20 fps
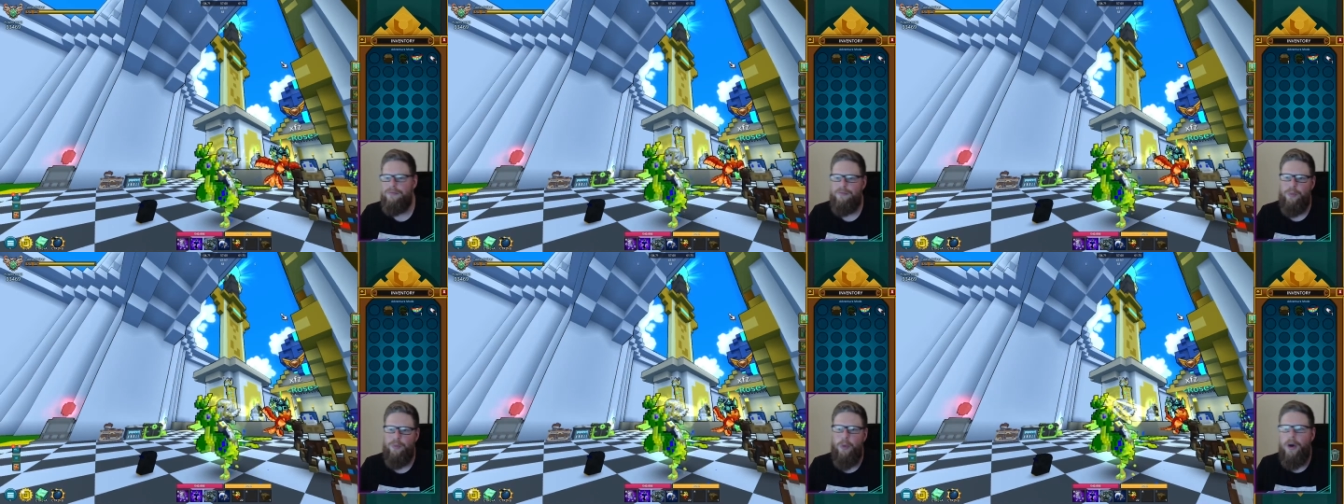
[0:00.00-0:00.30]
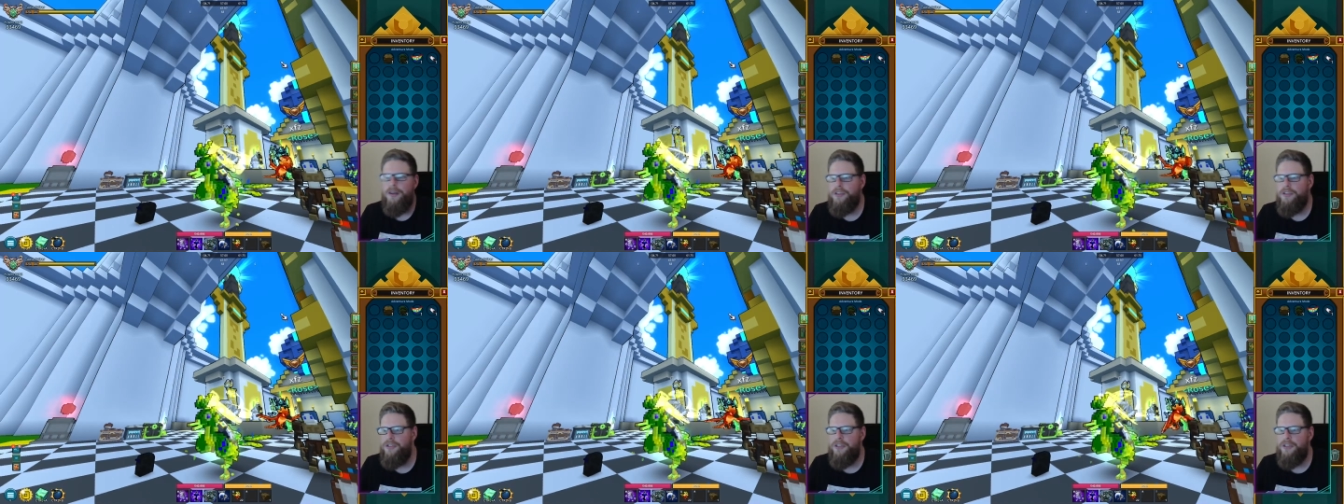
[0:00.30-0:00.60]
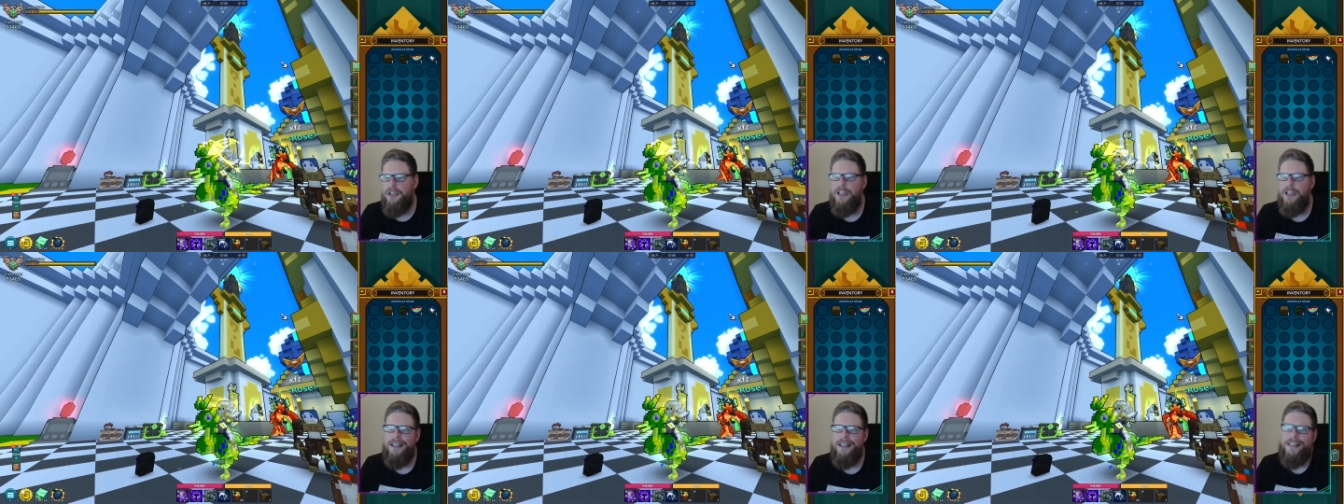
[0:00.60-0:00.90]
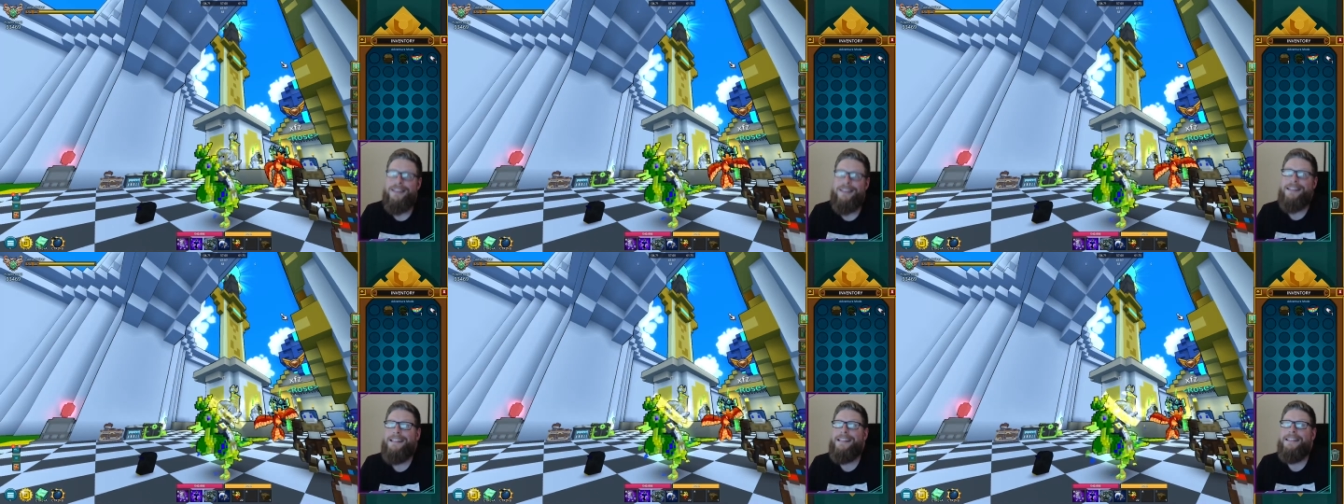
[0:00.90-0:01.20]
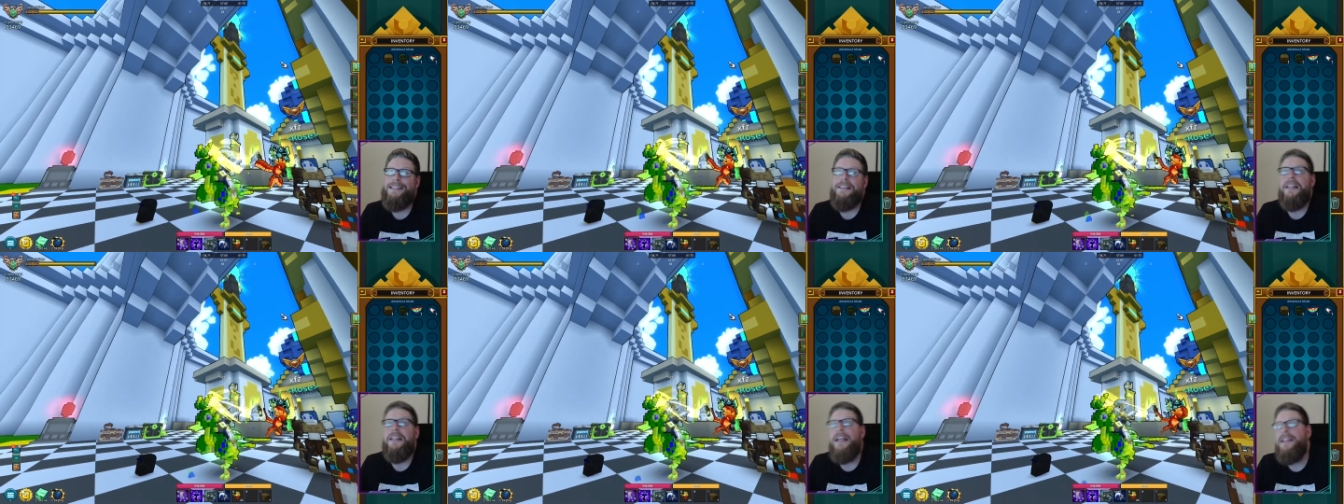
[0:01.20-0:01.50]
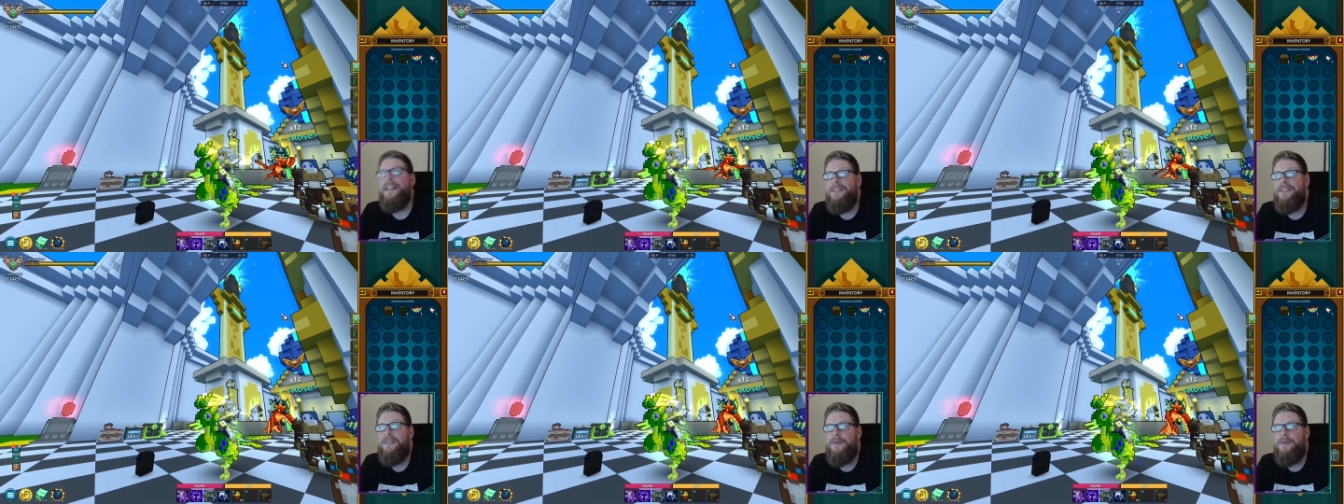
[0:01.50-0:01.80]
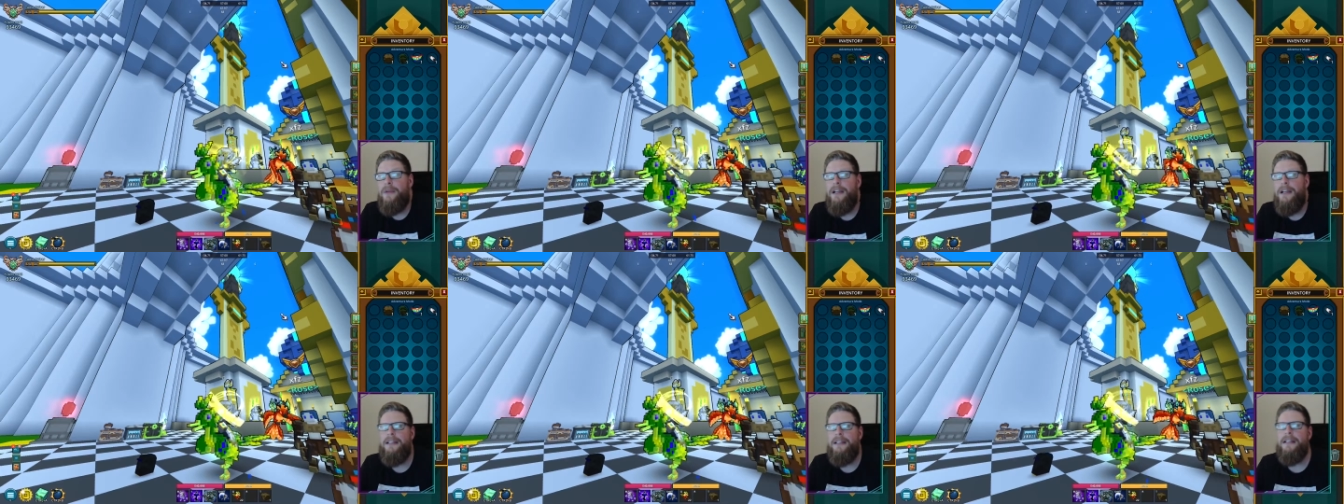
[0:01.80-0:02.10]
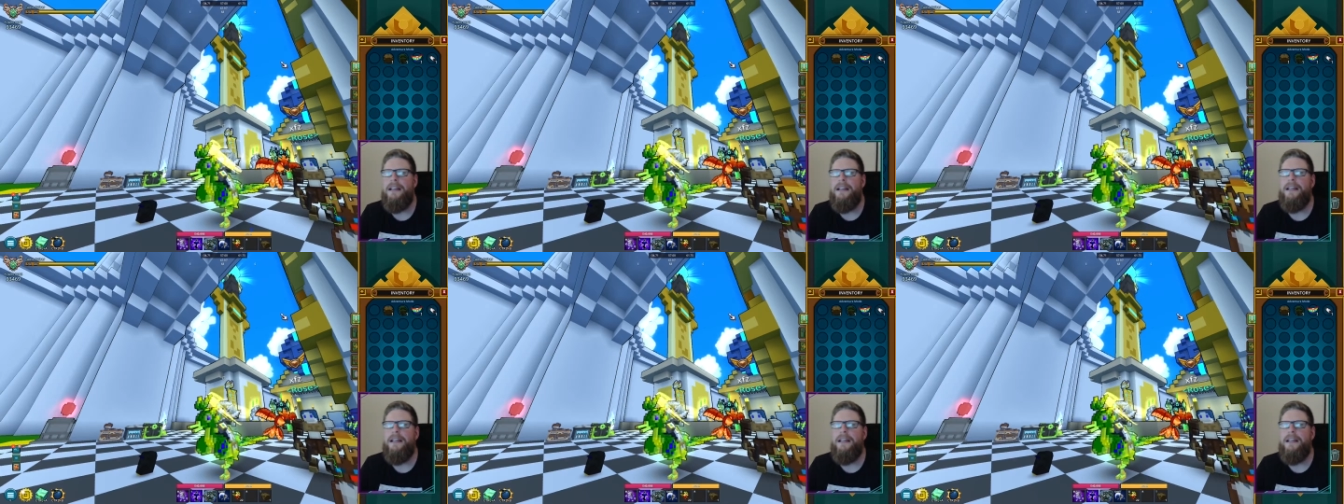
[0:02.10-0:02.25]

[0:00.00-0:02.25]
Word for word: watch, there's at least this, right?